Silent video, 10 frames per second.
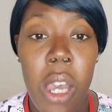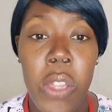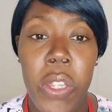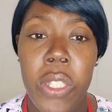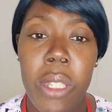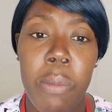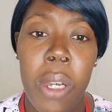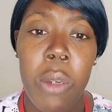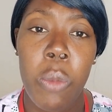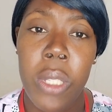there's something
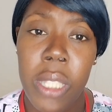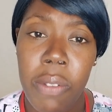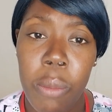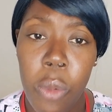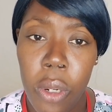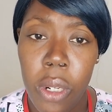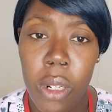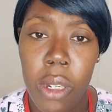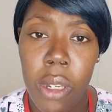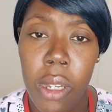about receiving more
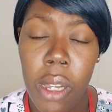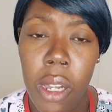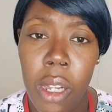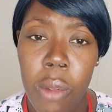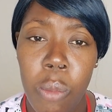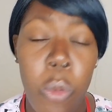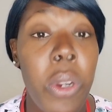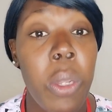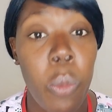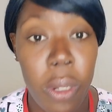more um, more
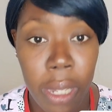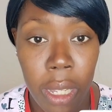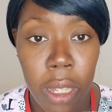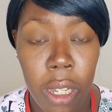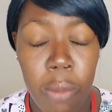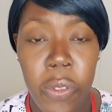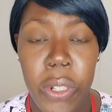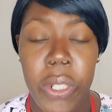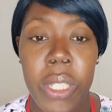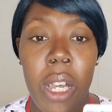than one income for
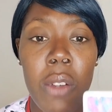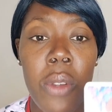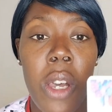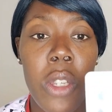yourself.